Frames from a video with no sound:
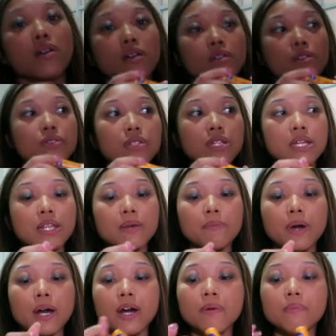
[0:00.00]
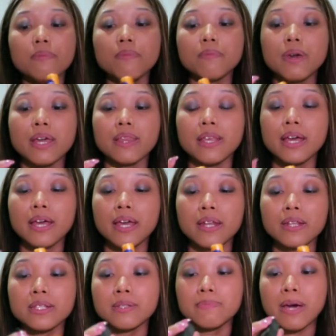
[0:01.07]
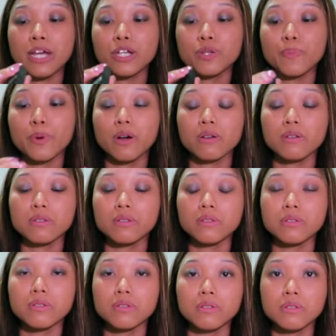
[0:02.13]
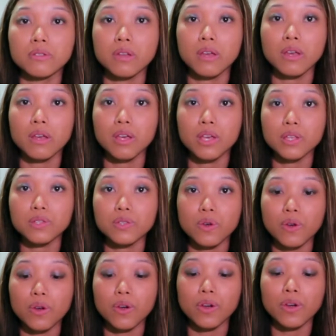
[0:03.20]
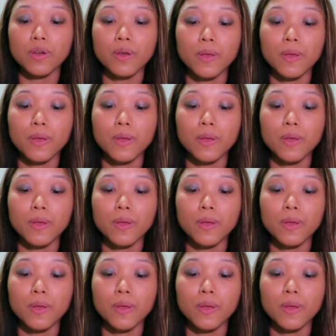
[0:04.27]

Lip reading: using a lip balm and then Smashbox. So